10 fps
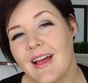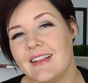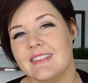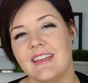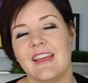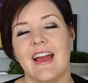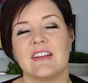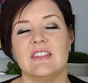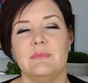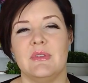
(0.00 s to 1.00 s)
Plus, it
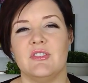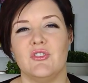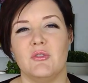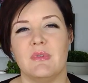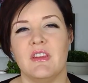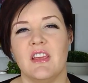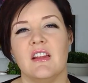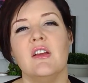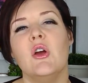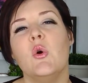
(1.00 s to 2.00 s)
actually meets a human
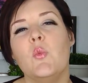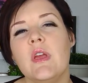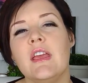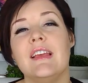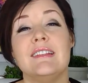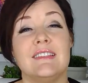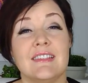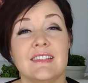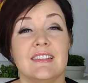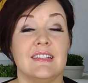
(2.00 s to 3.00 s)
need. We
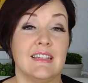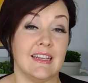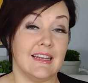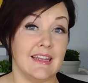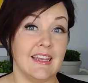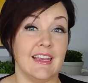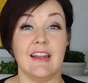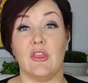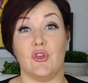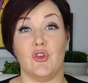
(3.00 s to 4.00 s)
consistently
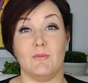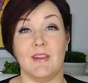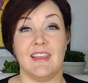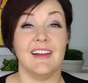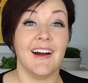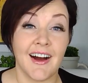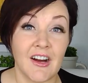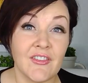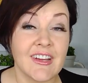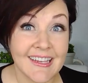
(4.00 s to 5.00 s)
need the human need
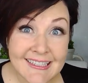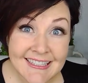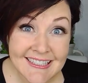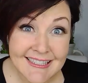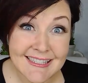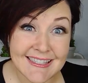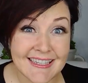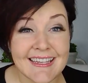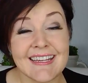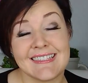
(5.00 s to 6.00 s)
of
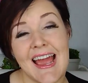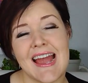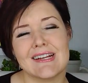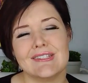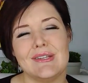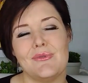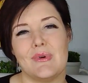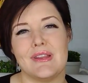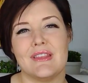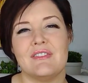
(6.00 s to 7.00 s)
consistency. It's actually
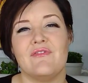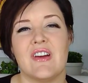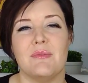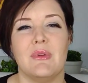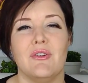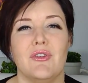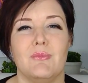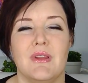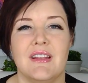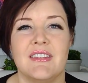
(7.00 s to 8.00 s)
one of the fundamental
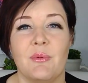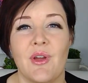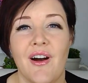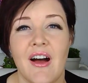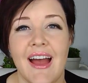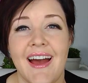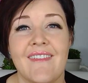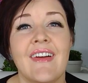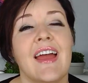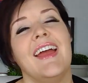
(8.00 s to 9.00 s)
human needs that we all
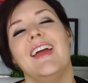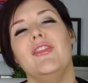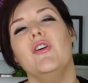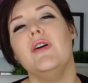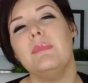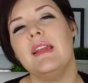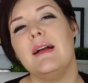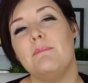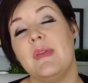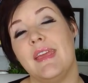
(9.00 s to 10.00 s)
have. And though it may
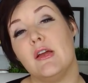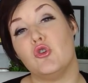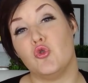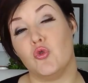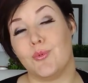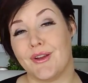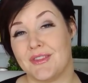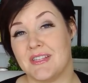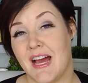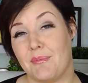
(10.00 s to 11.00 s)
not be Uber
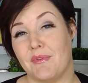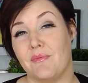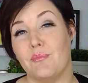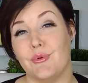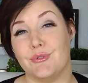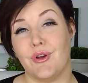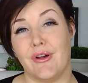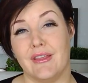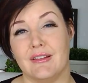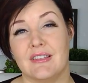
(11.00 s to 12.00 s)
at the top of most
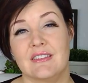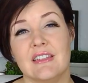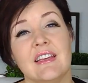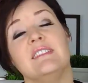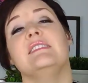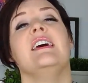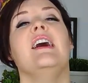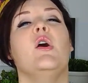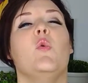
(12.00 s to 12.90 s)
audiences' list,